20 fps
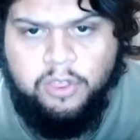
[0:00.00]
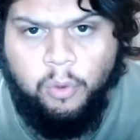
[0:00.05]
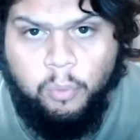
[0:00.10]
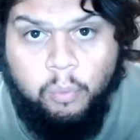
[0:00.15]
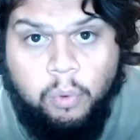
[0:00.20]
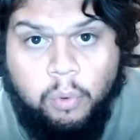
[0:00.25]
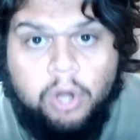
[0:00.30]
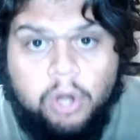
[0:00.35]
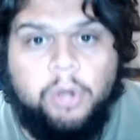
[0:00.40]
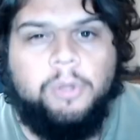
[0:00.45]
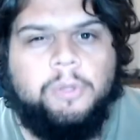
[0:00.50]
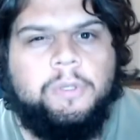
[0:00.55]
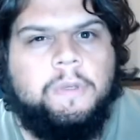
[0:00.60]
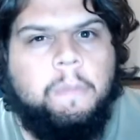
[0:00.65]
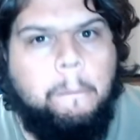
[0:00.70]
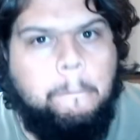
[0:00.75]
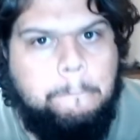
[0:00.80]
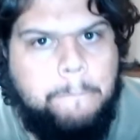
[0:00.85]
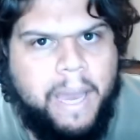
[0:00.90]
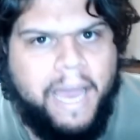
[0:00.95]
the world's
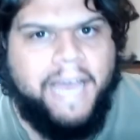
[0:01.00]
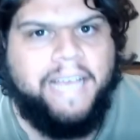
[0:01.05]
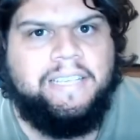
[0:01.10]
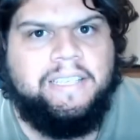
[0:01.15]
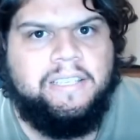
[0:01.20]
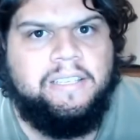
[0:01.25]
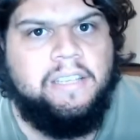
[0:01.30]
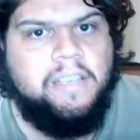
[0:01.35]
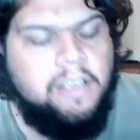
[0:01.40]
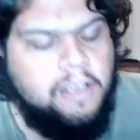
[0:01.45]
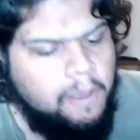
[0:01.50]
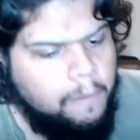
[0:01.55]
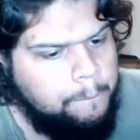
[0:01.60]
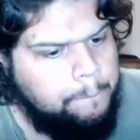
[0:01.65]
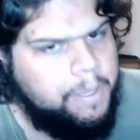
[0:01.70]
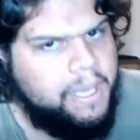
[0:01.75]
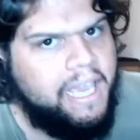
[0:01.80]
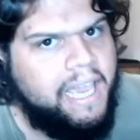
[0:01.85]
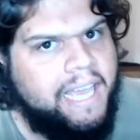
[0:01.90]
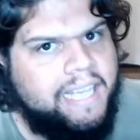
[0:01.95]
best
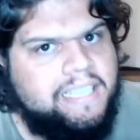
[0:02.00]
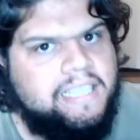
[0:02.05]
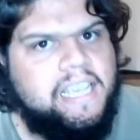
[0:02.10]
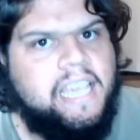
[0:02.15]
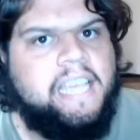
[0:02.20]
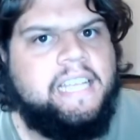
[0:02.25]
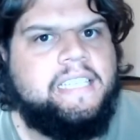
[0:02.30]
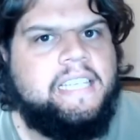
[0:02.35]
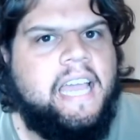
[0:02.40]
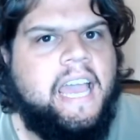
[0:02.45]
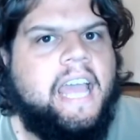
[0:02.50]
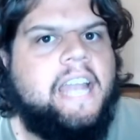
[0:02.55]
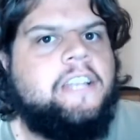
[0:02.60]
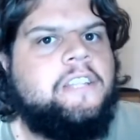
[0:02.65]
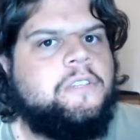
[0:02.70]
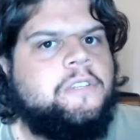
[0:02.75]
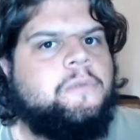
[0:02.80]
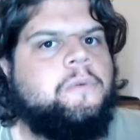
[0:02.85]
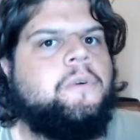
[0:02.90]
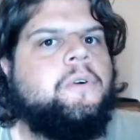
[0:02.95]
PSA 10
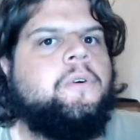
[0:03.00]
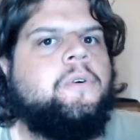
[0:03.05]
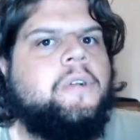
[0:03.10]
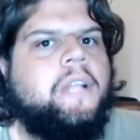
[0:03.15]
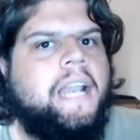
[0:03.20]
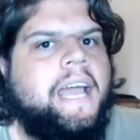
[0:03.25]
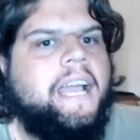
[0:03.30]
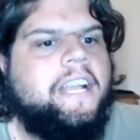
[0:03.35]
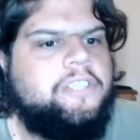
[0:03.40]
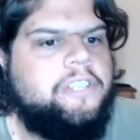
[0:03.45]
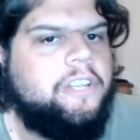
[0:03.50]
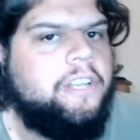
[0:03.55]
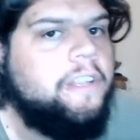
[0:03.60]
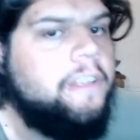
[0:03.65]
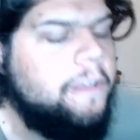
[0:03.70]
Squirtle collection.